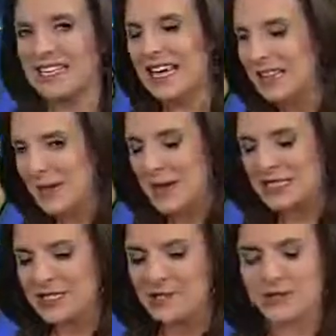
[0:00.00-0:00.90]
Not the
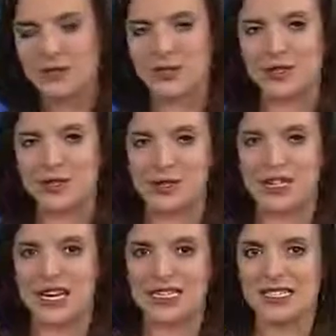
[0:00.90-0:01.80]
best news for
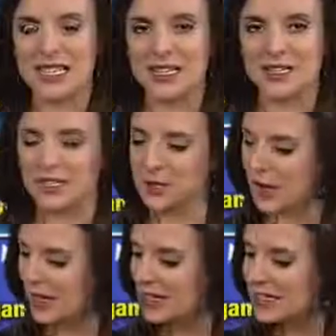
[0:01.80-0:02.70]
those uh, ski hills,
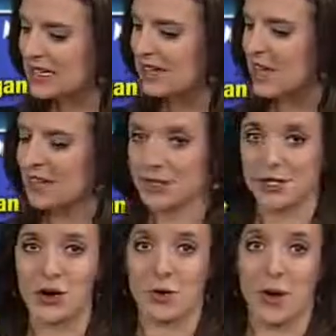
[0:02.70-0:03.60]
but at least they've got the
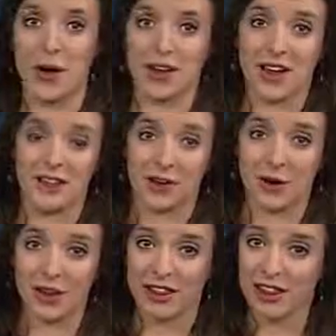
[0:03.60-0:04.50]
snow
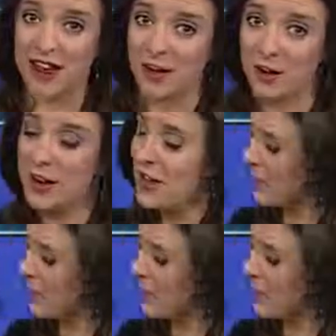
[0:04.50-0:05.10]
cover already there